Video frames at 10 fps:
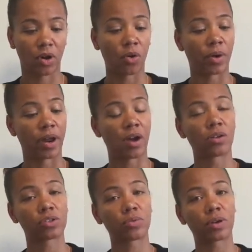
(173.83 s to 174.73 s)
Oh, and I
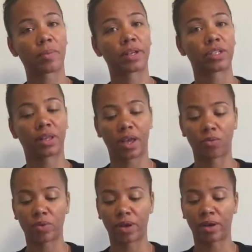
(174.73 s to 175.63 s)
also want to mention
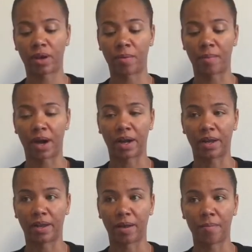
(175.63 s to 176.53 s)
that when
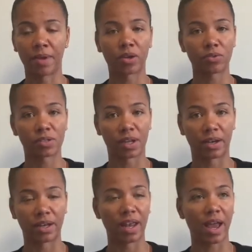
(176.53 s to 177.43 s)
my middle
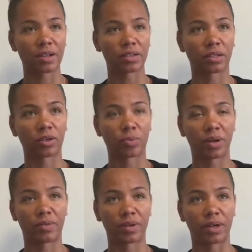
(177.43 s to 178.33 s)
son, he has a little bit
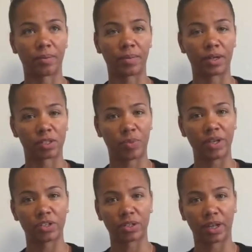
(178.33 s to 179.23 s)
of a
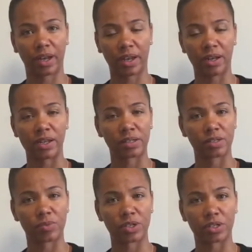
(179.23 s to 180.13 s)
speech delay, and he is in
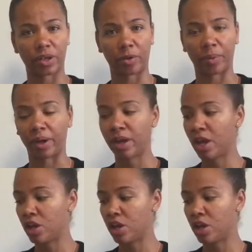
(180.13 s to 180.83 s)
speech therapy.